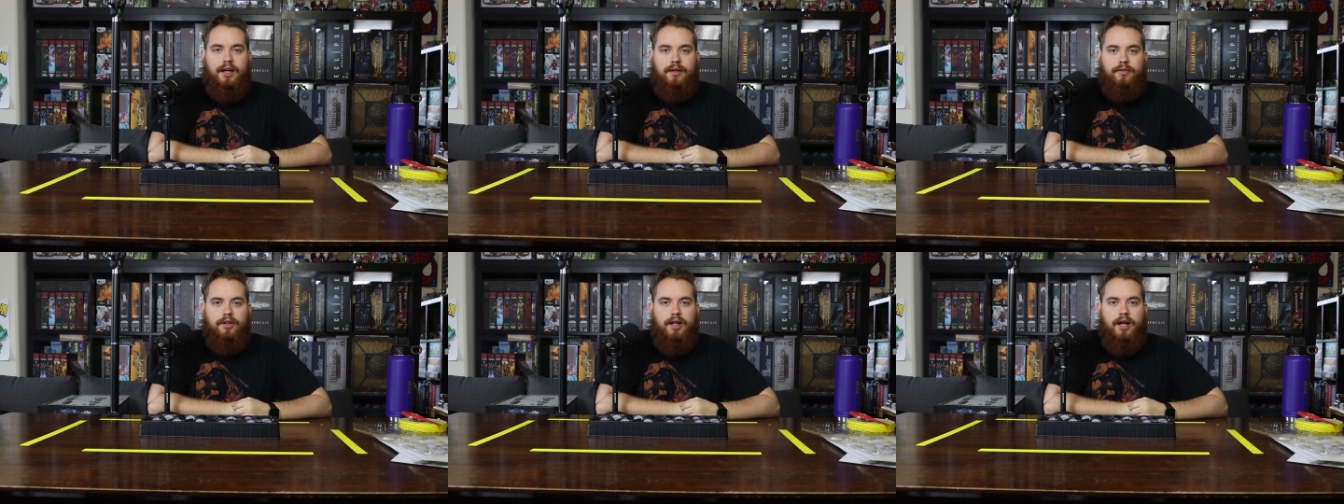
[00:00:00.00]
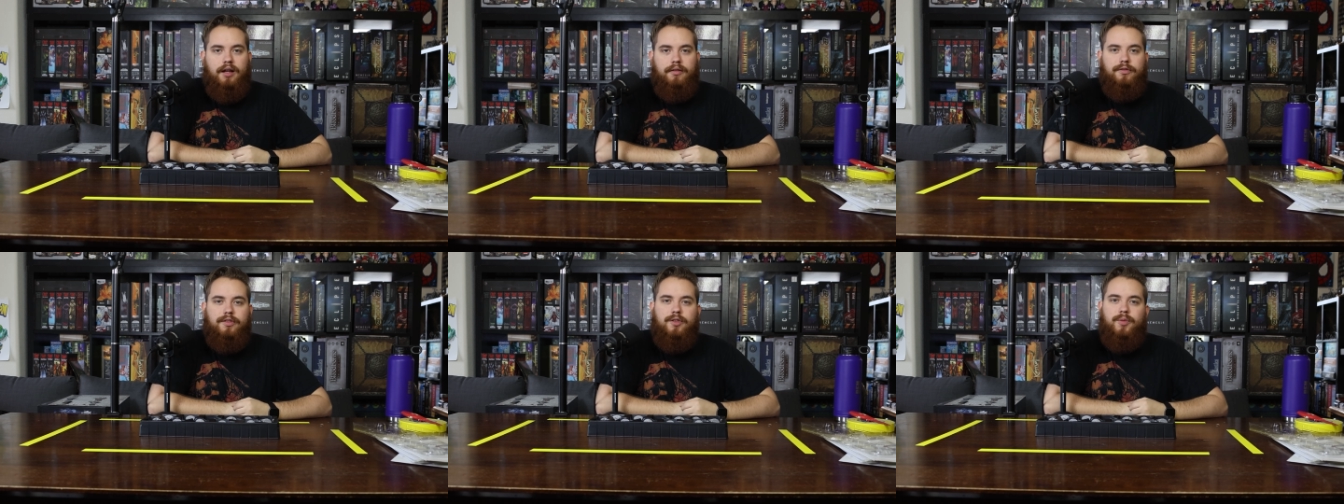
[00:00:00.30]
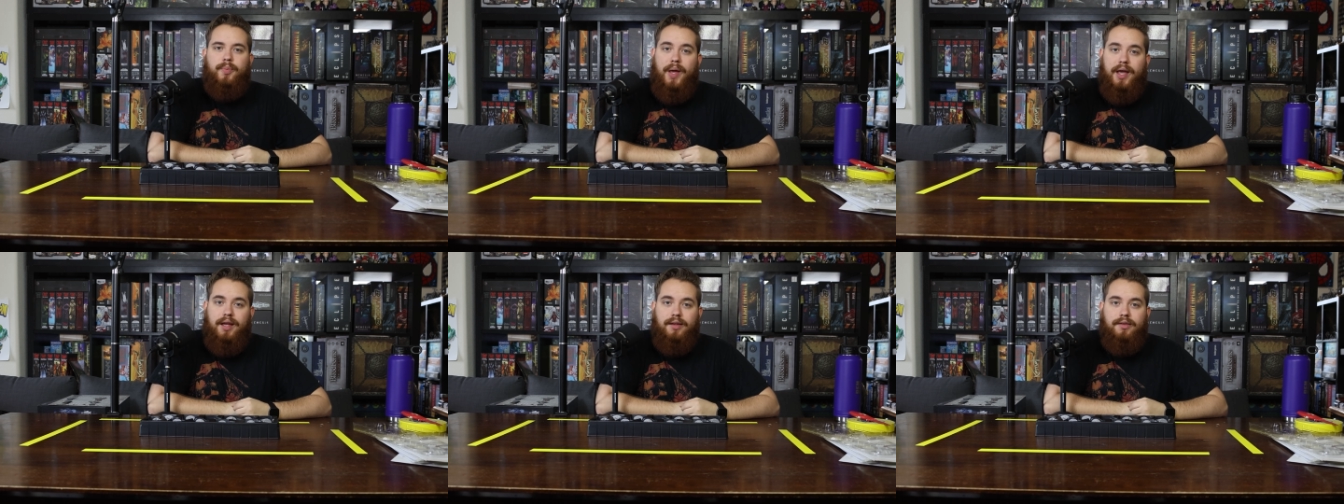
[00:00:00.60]
I have a lot of
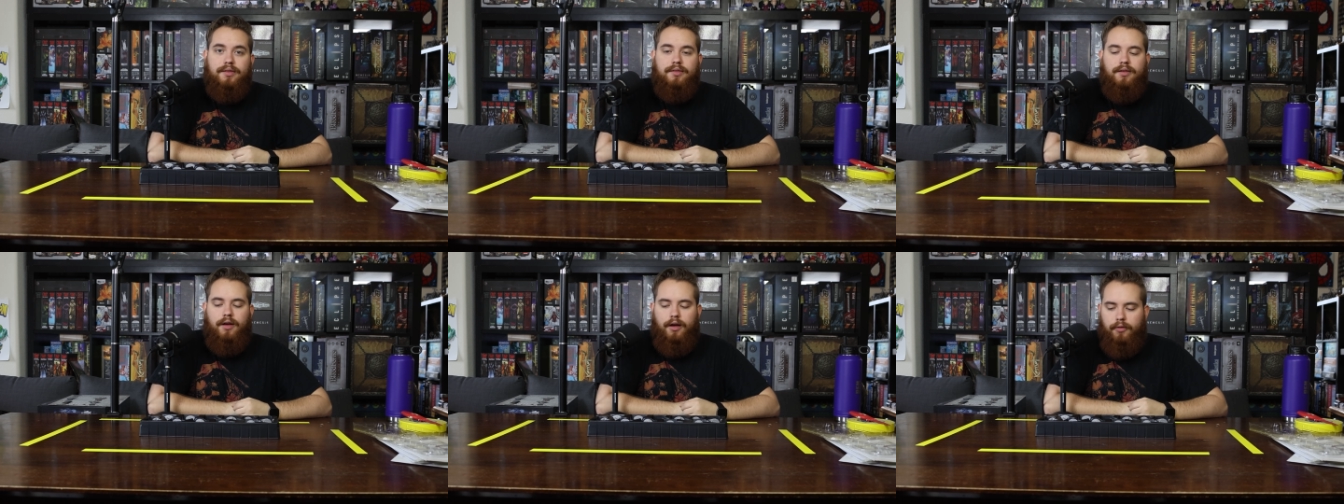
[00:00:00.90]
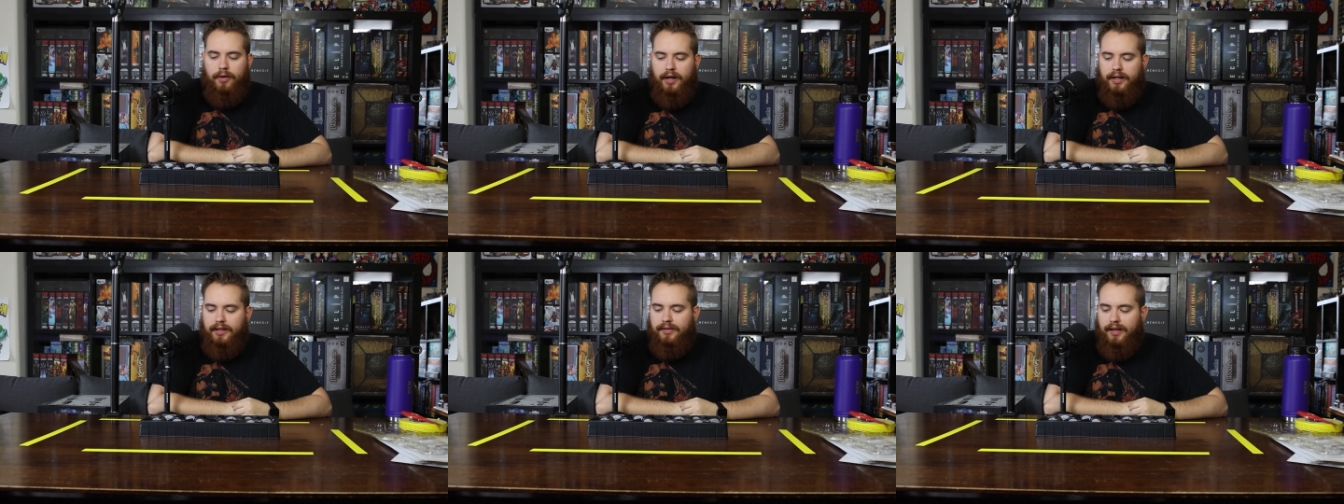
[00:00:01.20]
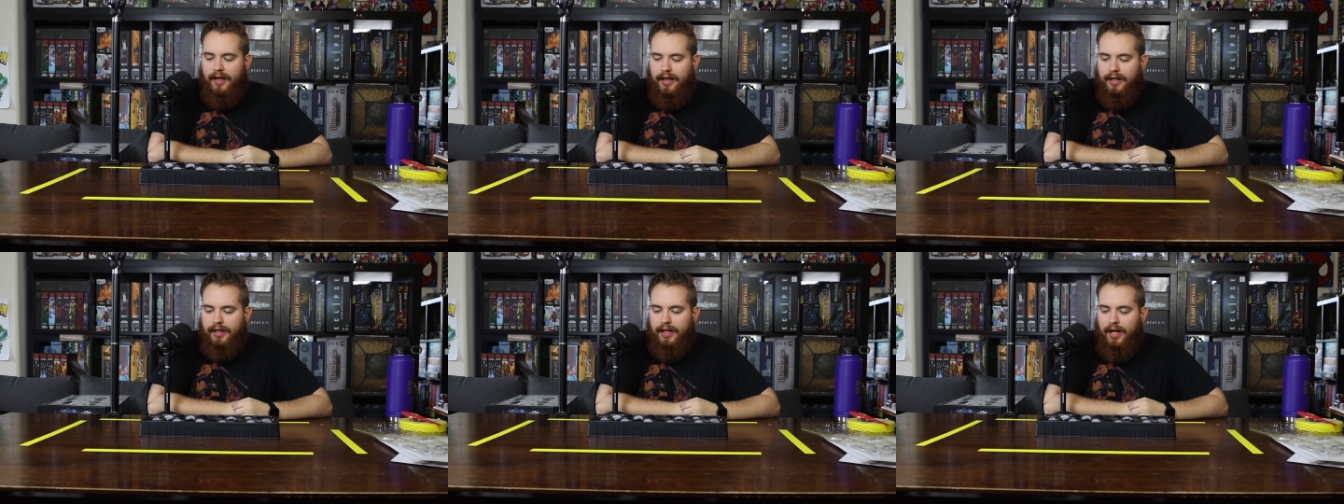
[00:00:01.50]
space already
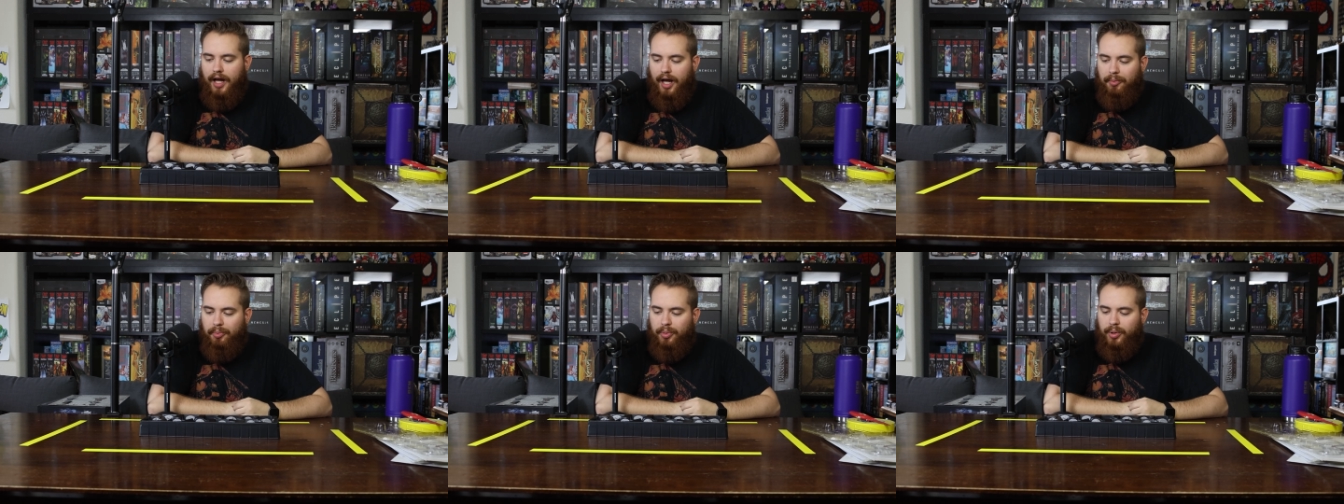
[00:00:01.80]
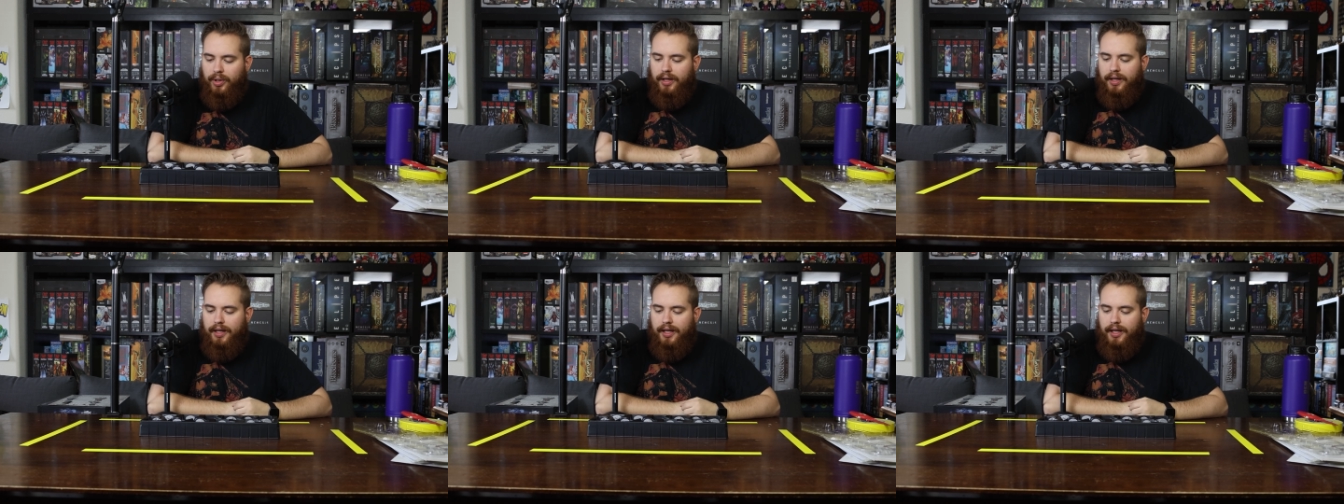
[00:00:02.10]
taken up.